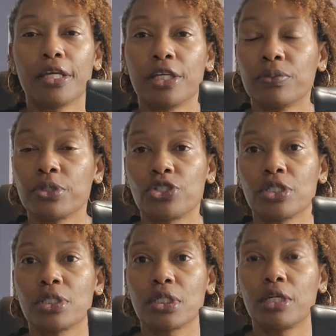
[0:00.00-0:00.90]
It was
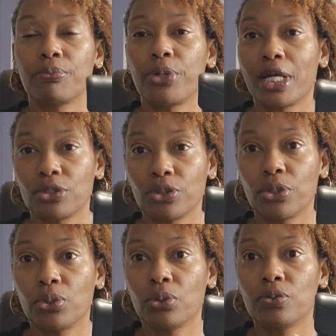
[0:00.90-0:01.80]
just
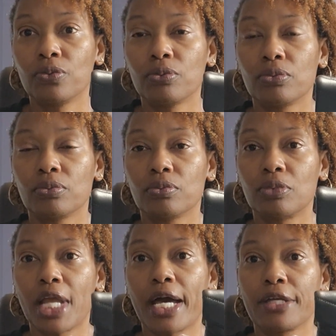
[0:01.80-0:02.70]
unpractical,
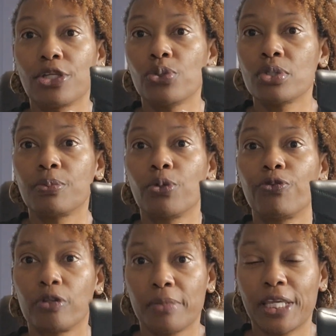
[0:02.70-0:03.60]
not usable
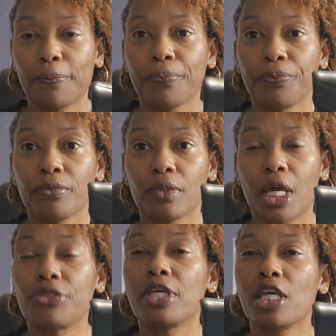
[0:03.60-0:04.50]
for me.
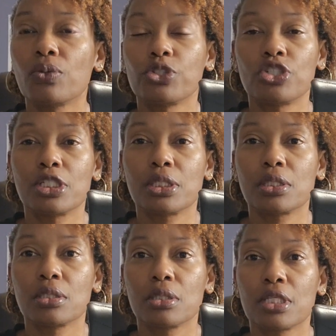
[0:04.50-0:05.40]
I think it was just
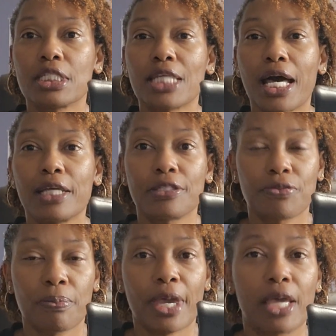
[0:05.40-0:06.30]
the size of
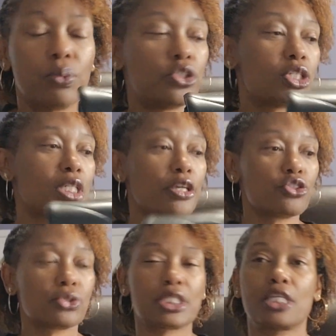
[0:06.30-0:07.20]
the bag, which is
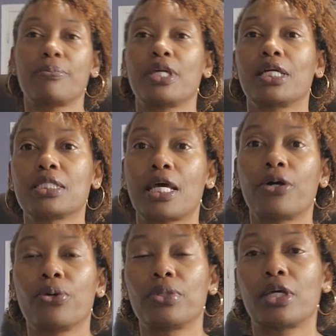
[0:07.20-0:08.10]
interesting because I
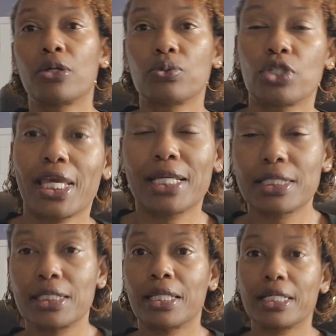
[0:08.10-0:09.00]
own the Coach
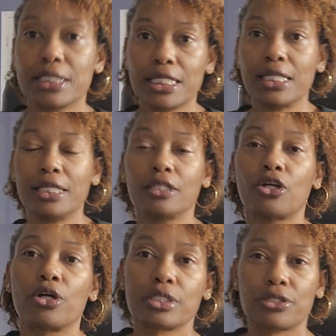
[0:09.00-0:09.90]
Cassie 19 and
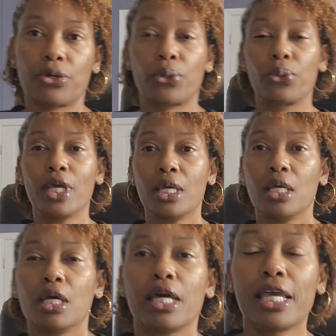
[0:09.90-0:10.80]
also
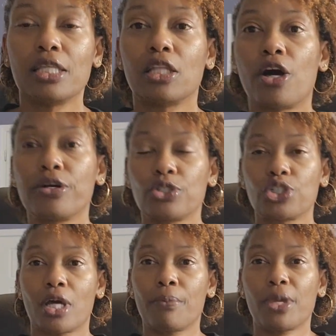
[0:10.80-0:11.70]
a
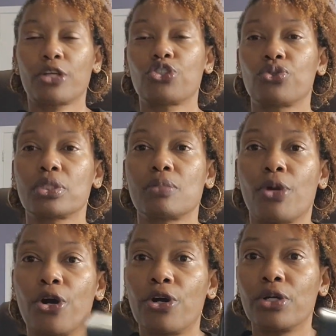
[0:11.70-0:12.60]
Longchamp extra
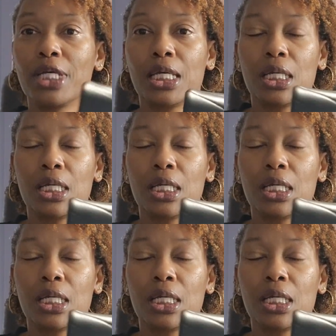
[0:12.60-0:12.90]
small.